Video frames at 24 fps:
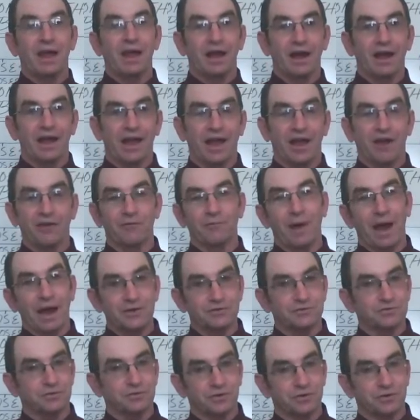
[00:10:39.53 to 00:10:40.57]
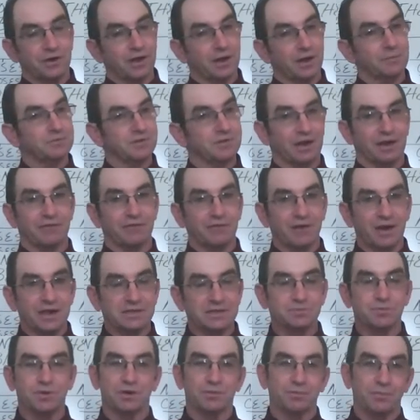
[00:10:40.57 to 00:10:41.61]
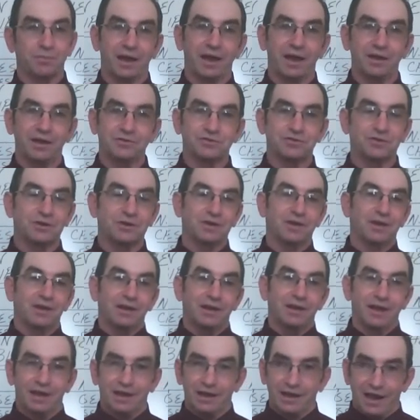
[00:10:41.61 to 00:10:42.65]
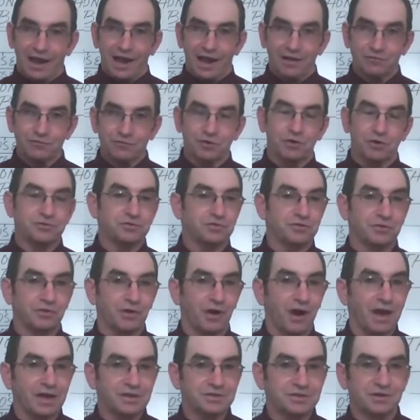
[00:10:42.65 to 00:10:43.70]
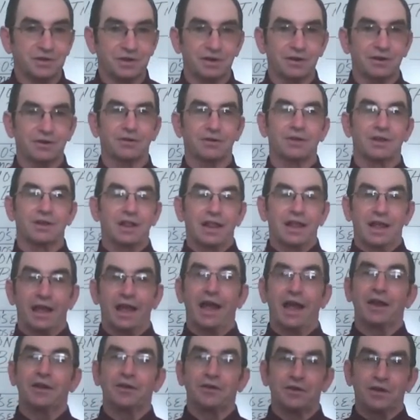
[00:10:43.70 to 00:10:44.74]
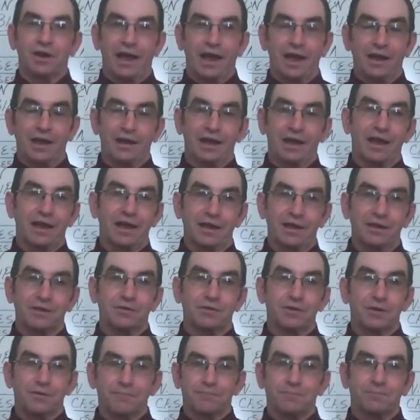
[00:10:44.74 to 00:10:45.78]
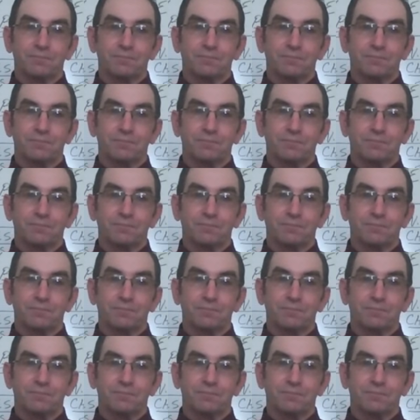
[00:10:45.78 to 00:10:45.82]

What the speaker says: I have Baxter Cribs, a Facebook page, and I have Church of Christ here, and a